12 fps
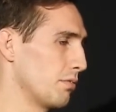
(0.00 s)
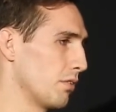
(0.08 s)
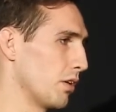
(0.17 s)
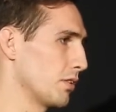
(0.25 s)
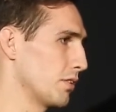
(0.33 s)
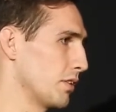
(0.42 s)

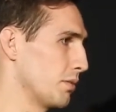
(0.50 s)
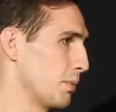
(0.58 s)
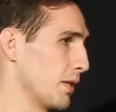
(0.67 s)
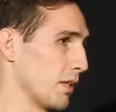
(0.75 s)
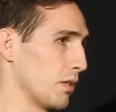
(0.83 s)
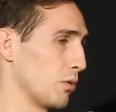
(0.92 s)
Roz has
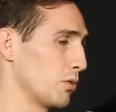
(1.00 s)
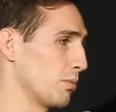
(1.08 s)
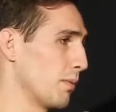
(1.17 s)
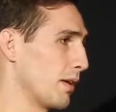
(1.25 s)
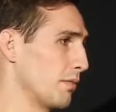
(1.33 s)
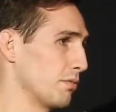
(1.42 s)
been a coach of
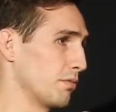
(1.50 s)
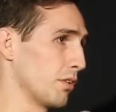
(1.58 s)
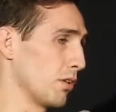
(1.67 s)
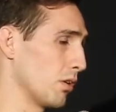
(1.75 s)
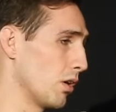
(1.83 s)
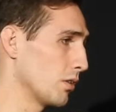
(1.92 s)
mine for
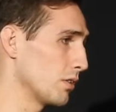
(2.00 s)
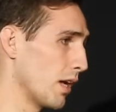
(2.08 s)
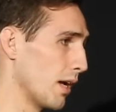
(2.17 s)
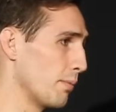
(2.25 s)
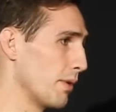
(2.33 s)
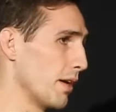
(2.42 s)
a long
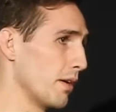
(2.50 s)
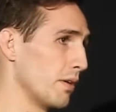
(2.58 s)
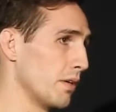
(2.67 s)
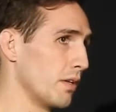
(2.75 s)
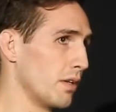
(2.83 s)
time now.